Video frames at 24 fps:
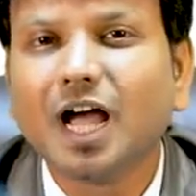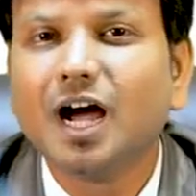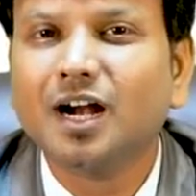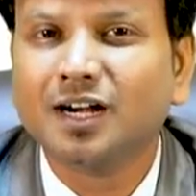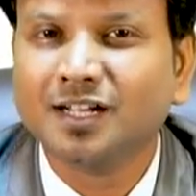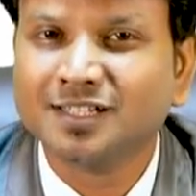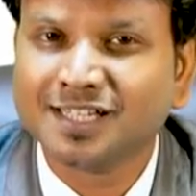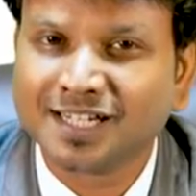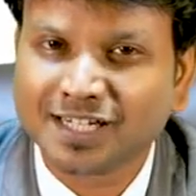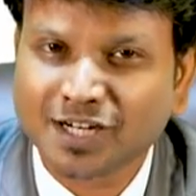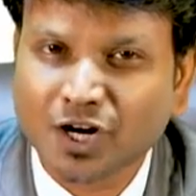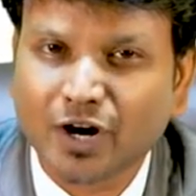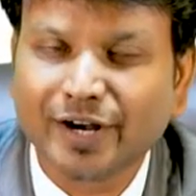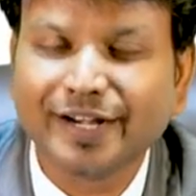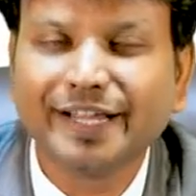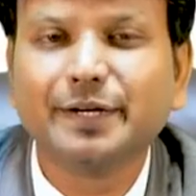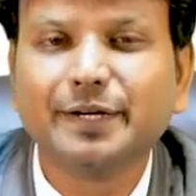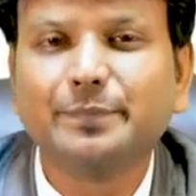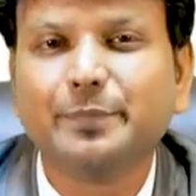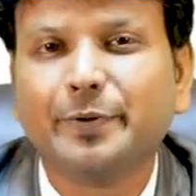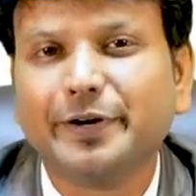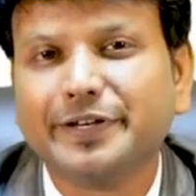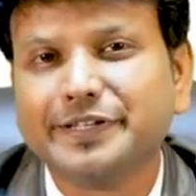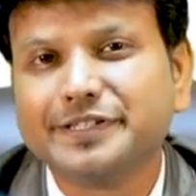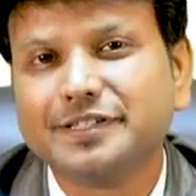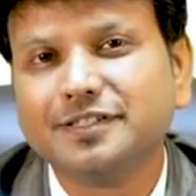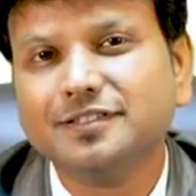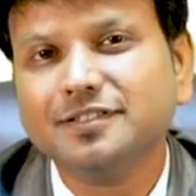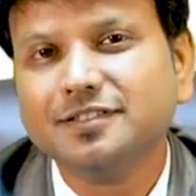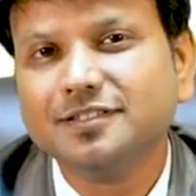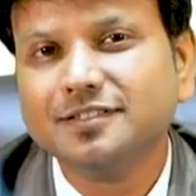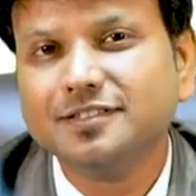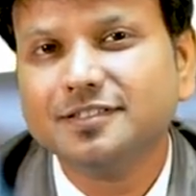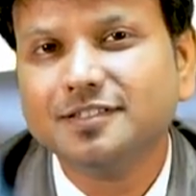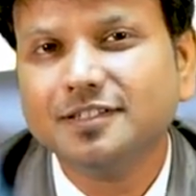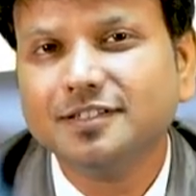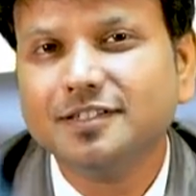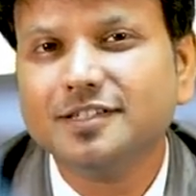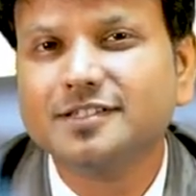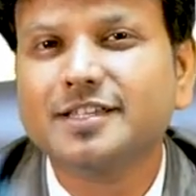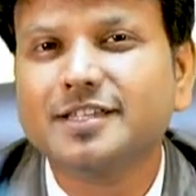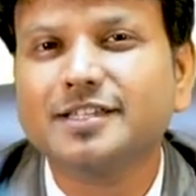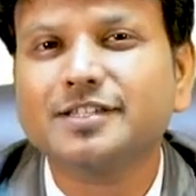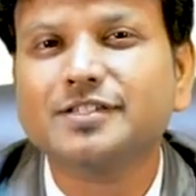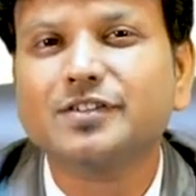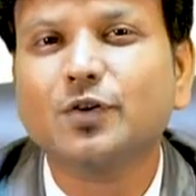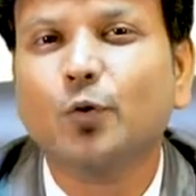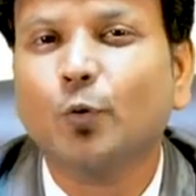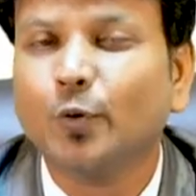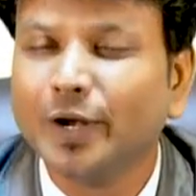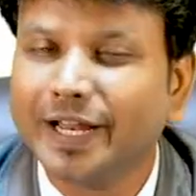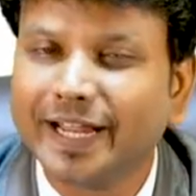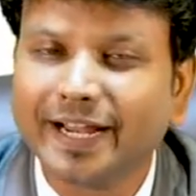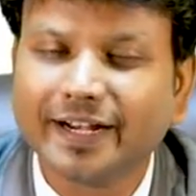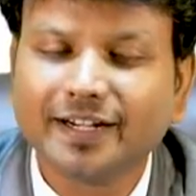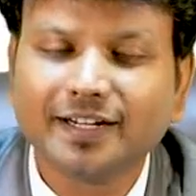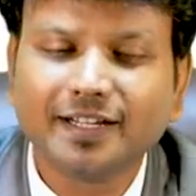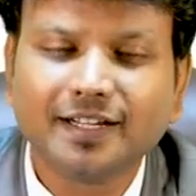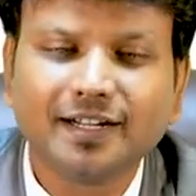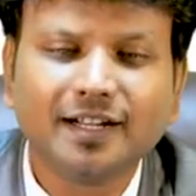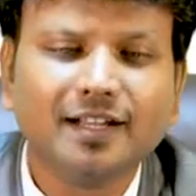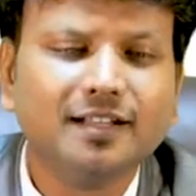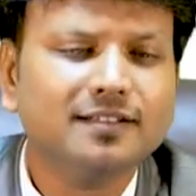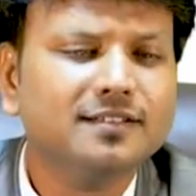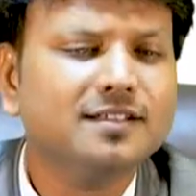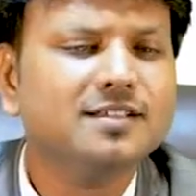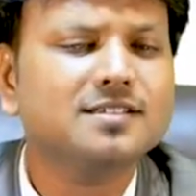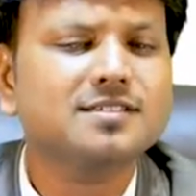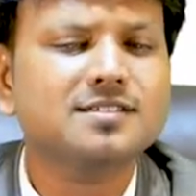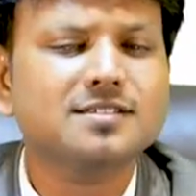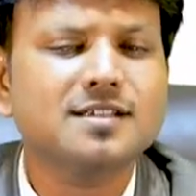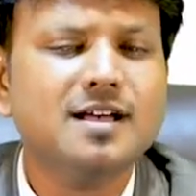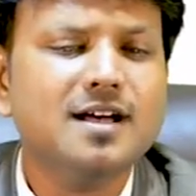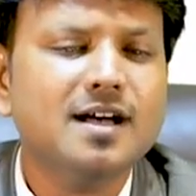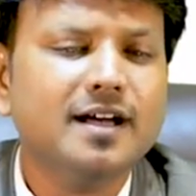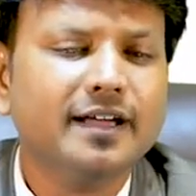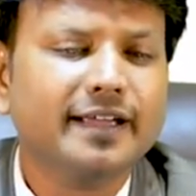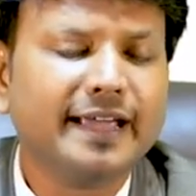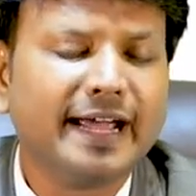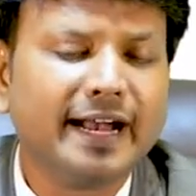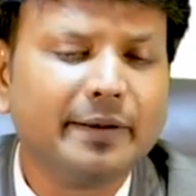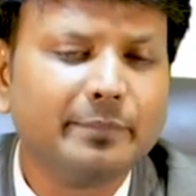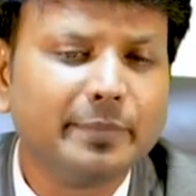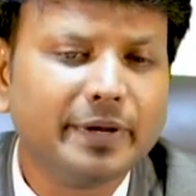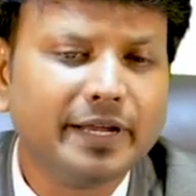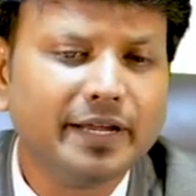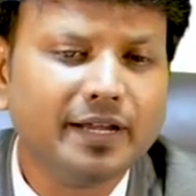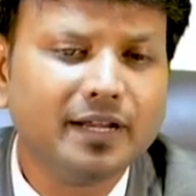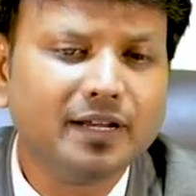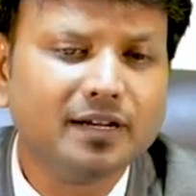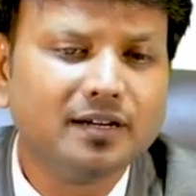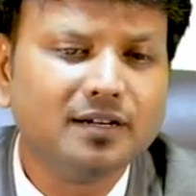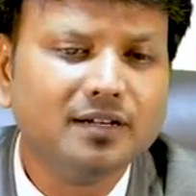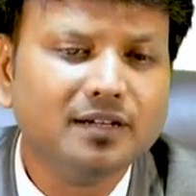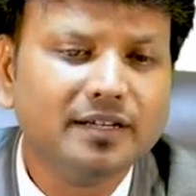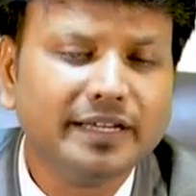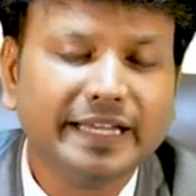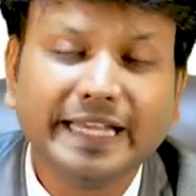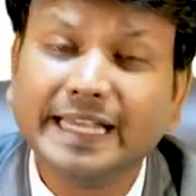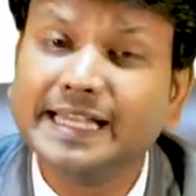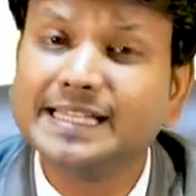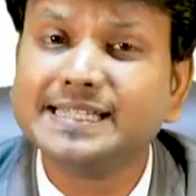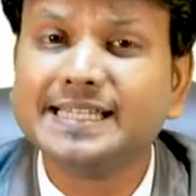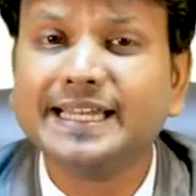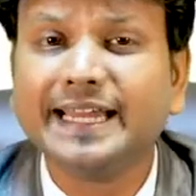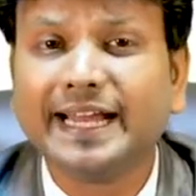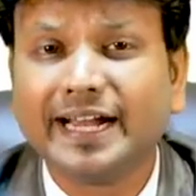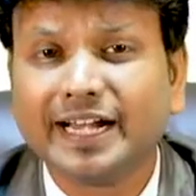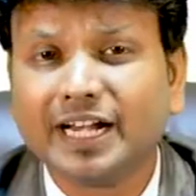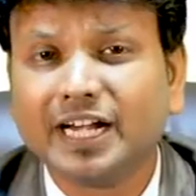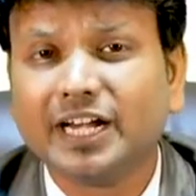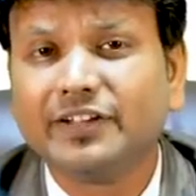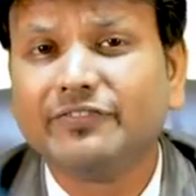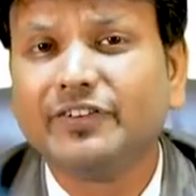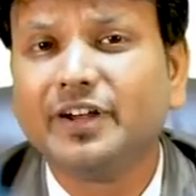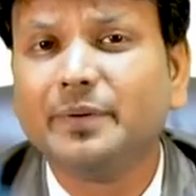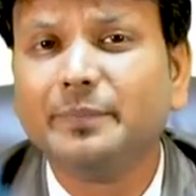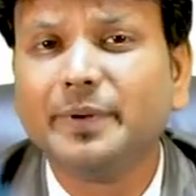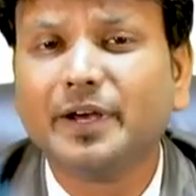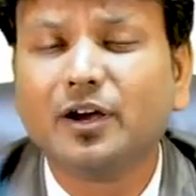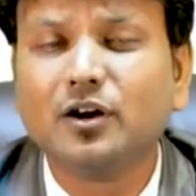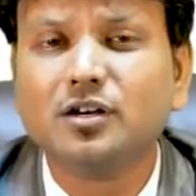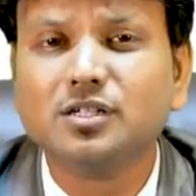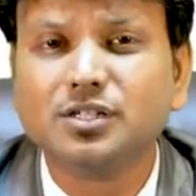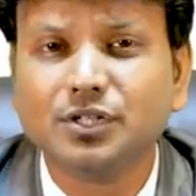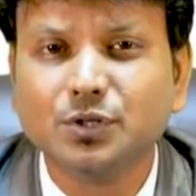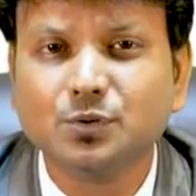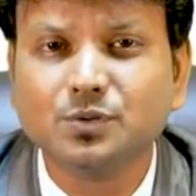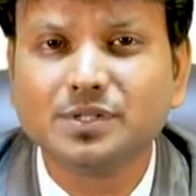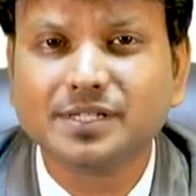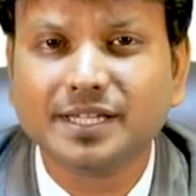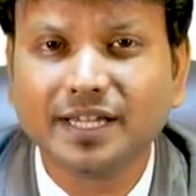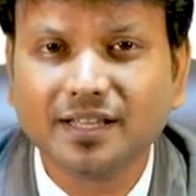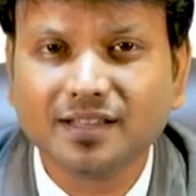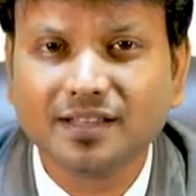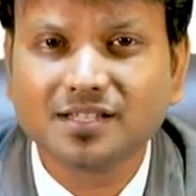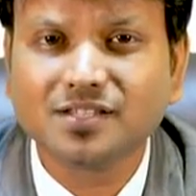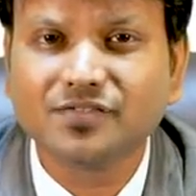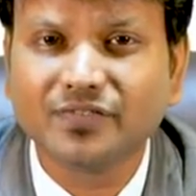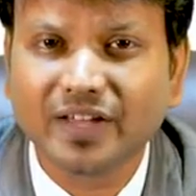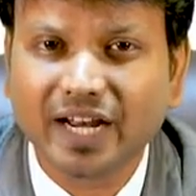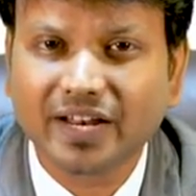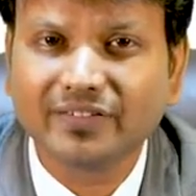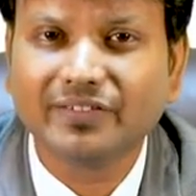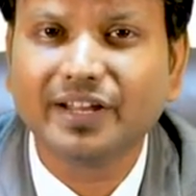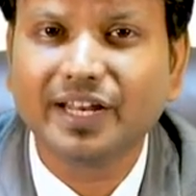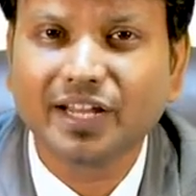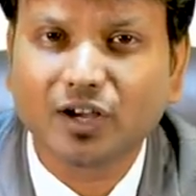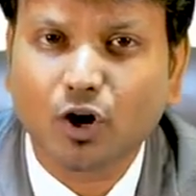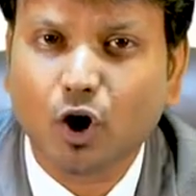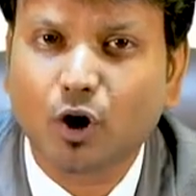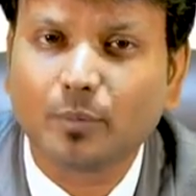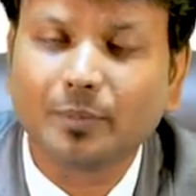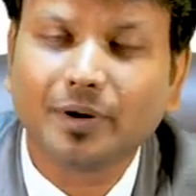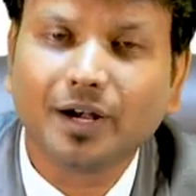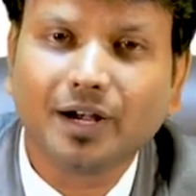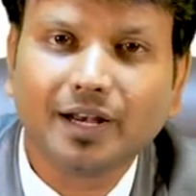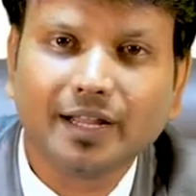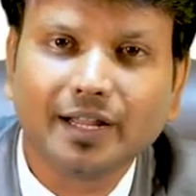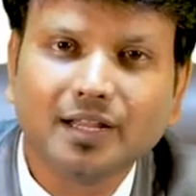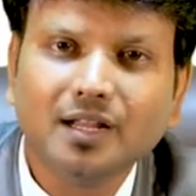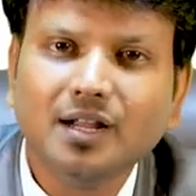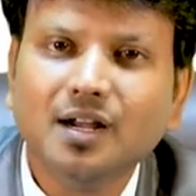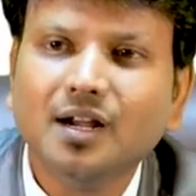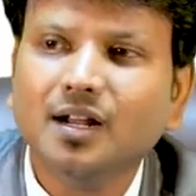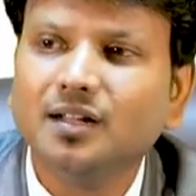Another cardiac poison. This is oleander. This can be easily identified because you see this very, very commonly.